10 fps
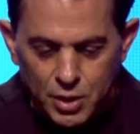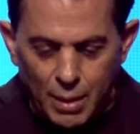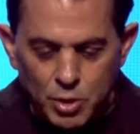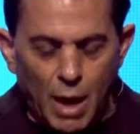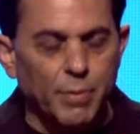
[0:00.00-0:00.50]

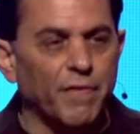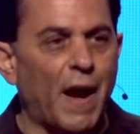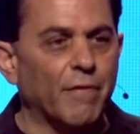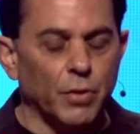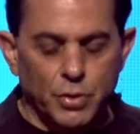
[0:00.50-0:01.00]
James chapter
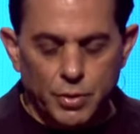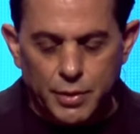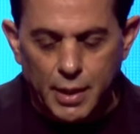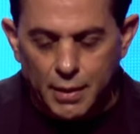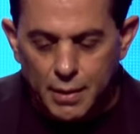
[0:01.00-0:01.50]
5, verse
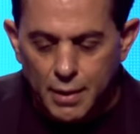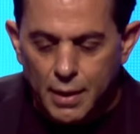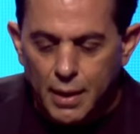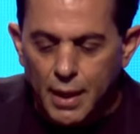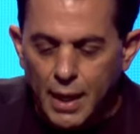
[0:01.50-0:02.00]
13.
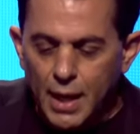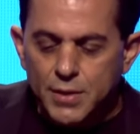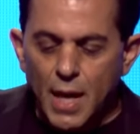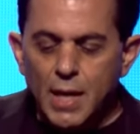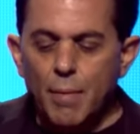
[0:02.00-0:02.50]

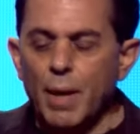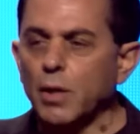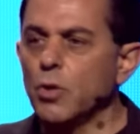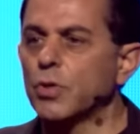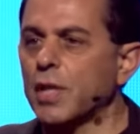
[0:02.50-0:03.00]
Is any
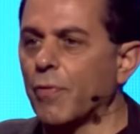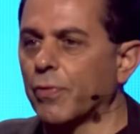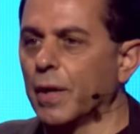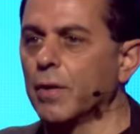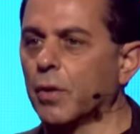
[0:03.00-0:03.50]
among you
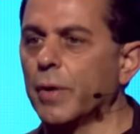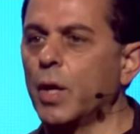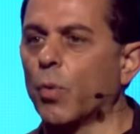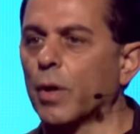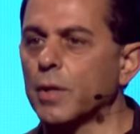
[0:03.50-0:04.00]
suffering? The
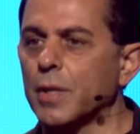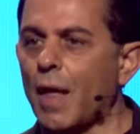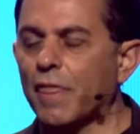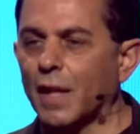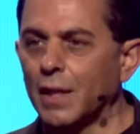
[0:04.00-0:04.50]
Greek word is
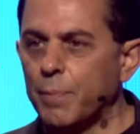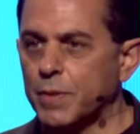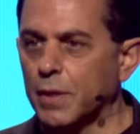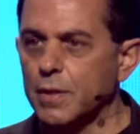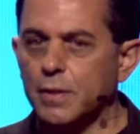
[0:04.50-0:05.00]

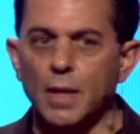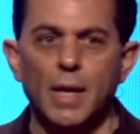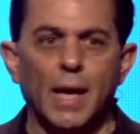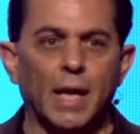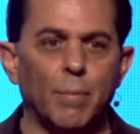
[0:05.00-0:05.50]
thalipsis,
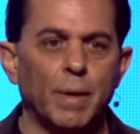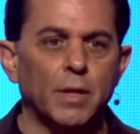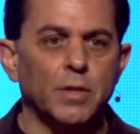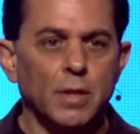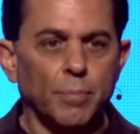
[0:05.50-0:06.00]
and it
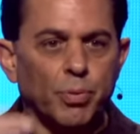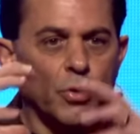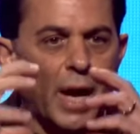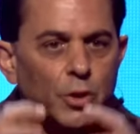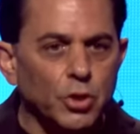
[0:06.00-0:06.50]
means the
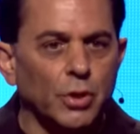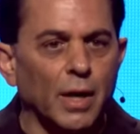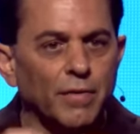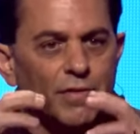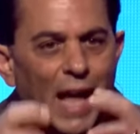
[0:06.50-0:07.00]
pressure
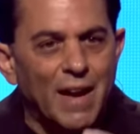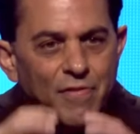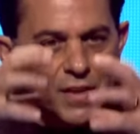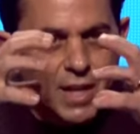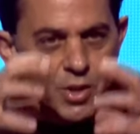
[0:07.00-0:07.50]
of
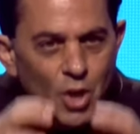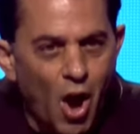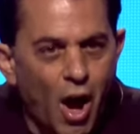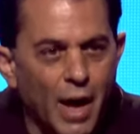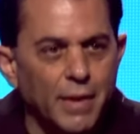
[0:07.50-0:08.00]
life is
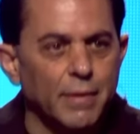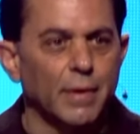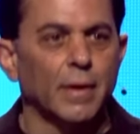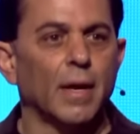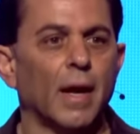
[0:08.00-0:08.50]
on.
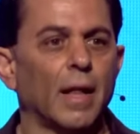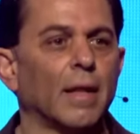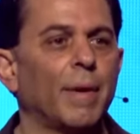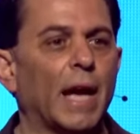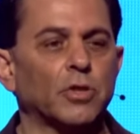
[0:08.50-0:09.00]

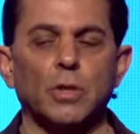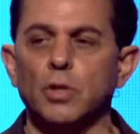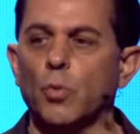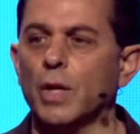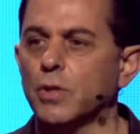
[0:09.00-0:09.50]
Let me ask you
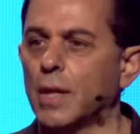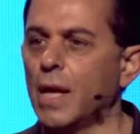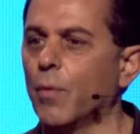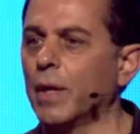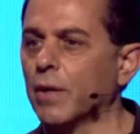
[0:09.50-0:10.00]
this question.
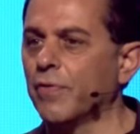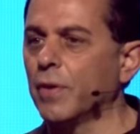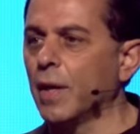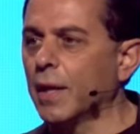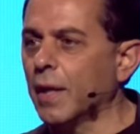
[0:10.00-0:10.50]
Anyone here
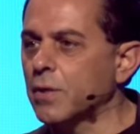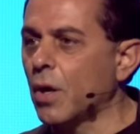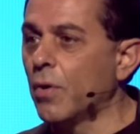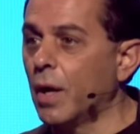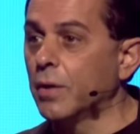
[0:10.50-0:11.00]
feel like that's
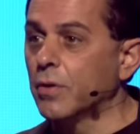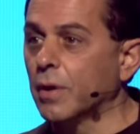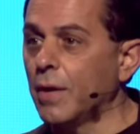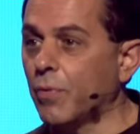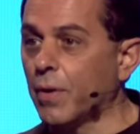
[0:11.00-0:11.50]
going on in
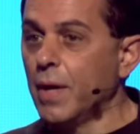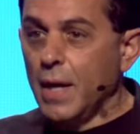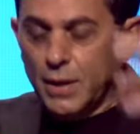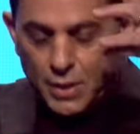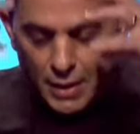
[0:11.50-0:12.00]
your life, or
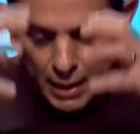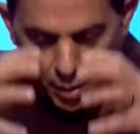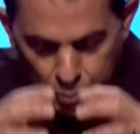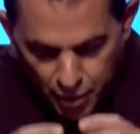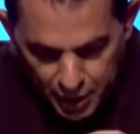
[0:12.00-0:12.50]
it's just like
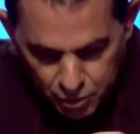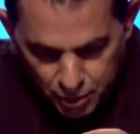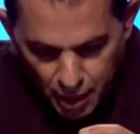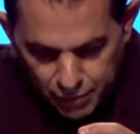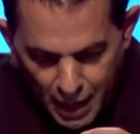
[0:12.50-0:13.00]
the
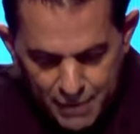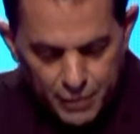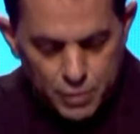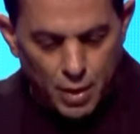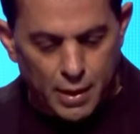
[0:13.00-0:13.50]
pressure of
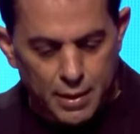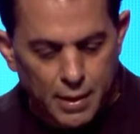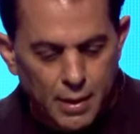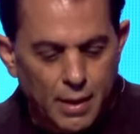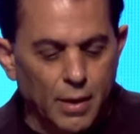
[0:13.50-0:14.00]
life is on?
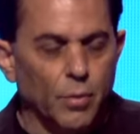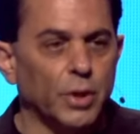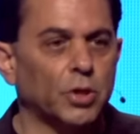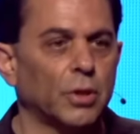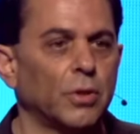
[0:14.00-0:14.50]

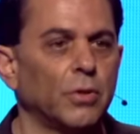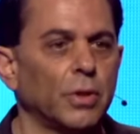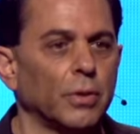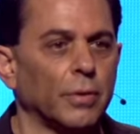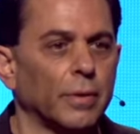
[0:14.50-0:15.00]
What should you
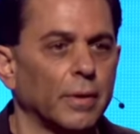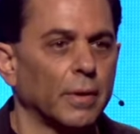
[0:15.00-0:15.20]
do?